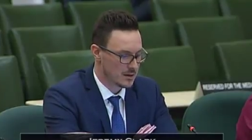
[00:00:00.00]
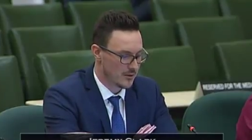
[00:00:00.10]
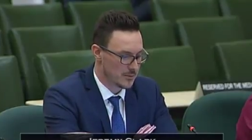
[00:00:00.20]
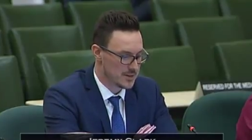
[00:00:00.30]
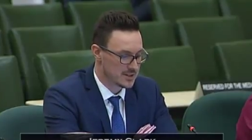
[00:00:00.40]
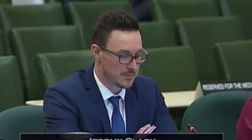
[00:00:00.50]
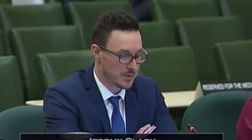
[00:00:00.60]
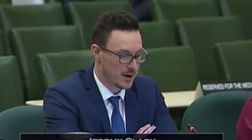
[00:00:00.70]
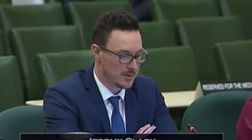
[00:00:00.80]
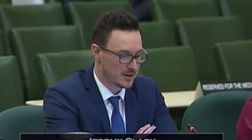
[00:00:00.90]
Governments have
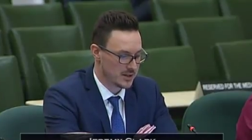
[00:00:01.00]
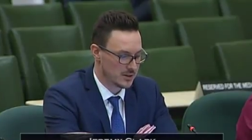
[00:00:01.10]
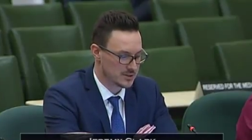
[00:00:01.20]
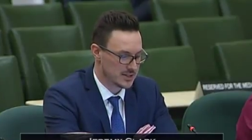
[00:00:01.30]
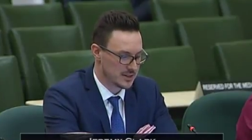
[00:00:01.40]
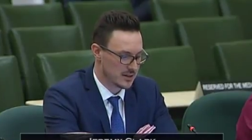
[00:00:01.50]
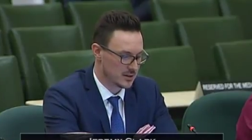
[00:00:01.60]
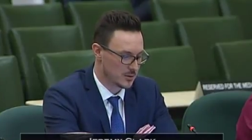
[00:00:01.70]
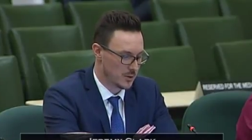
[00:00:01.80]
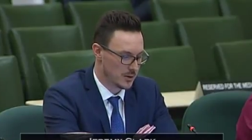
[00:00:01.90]
primarily looked at the
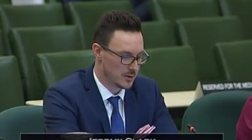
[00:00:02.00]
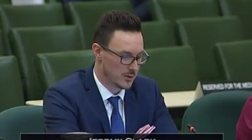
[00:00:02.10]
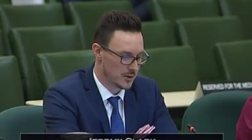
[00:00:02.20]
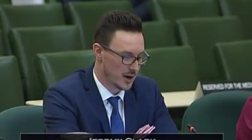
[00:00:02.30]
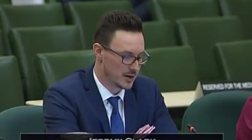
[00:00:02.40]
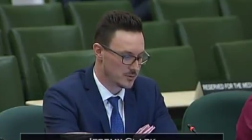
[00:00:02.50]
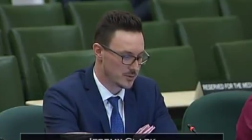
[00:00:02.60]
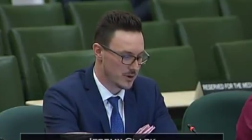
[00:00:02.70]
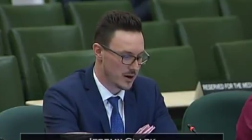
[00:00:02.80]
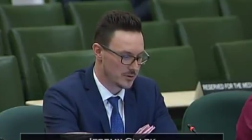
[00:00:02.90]
quote unquote
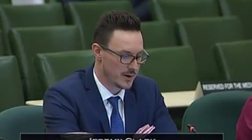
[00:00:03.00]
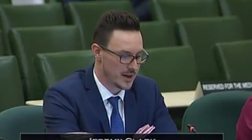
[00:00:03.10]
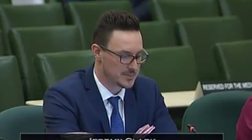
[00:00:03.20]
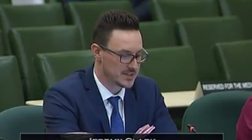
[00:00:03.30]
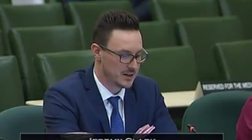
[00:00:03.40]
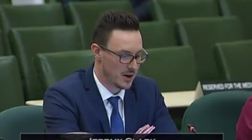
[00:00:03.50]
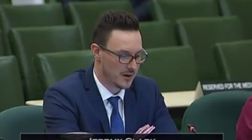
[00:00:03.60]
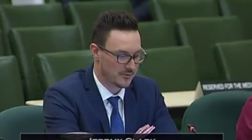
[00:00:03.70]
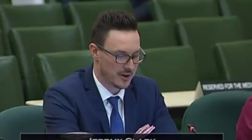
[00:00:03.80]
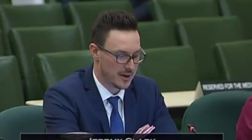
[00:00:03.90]
on ramps and
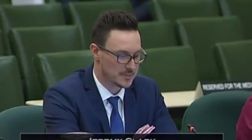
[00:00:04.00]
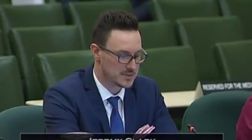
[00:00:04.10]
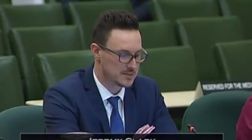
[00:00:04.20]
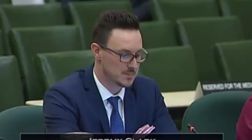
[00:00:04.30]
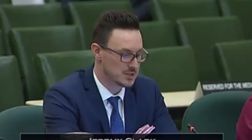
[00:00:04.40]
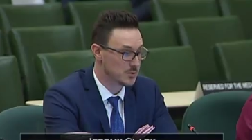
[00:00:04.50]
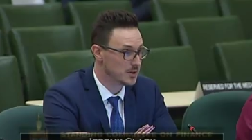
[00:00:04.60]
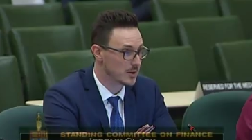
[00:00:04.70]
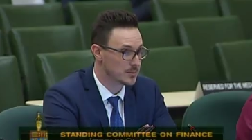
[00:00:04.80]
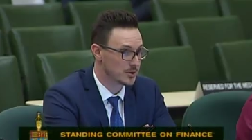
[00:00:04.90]
off ramps between
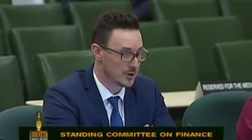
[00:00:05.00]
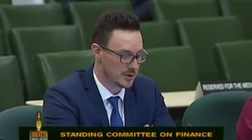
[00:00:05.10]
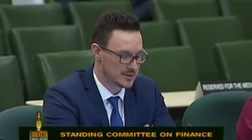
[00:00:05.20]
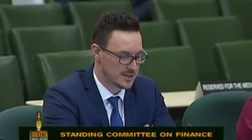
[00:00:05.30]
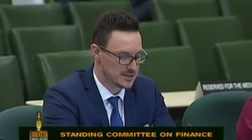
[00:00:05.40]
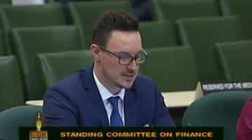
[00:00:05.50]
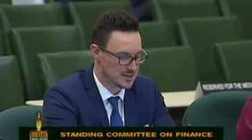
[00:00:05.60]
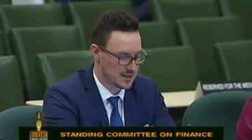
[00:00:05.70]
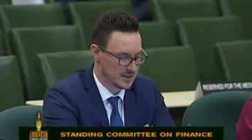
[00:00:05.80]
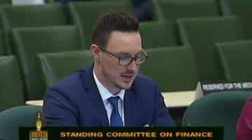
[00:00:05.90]
cryptocurrencies and,
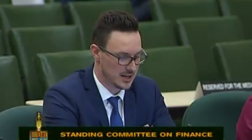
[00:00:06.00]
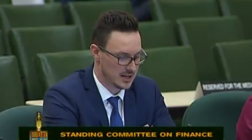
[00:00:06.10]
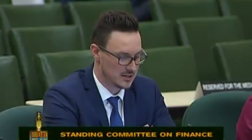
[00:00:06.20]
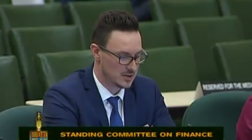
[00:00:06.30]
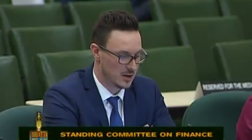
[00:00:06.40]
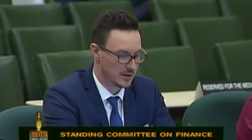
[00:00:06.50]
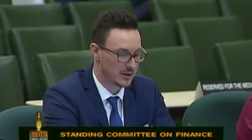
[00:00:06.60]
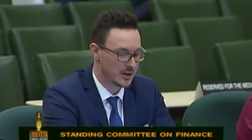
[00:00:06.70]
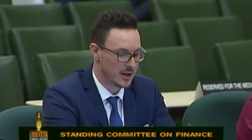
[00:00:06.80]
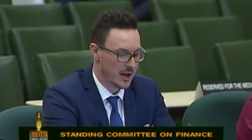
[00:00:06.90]
say, the Canadian dollar.
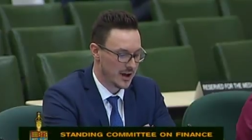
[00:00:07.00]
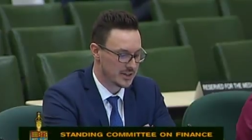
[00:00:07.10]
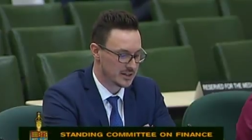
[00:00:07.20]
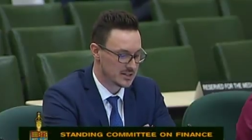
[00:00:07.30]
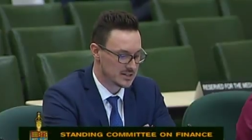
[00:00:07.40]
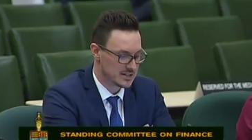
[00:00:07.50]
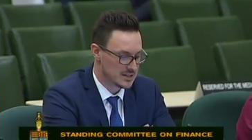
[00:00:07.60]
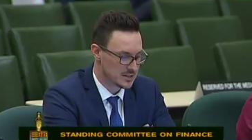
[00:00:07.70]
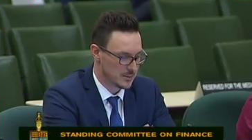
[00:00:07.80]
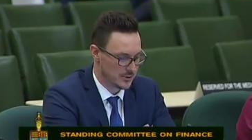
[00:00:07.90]
I think this is
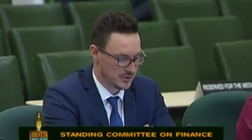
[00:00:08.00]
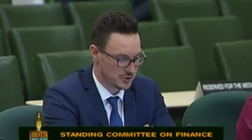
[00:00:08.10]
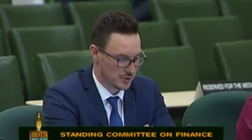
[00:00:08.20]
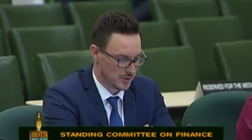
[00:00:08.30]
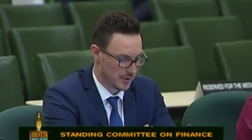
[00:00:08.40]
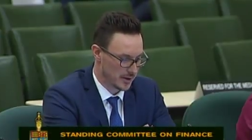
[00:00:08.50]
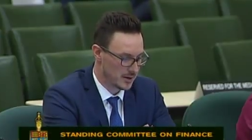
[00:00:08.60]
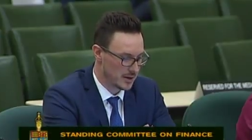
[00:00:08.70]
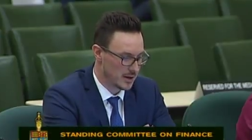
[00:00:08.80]
sensible in the short run.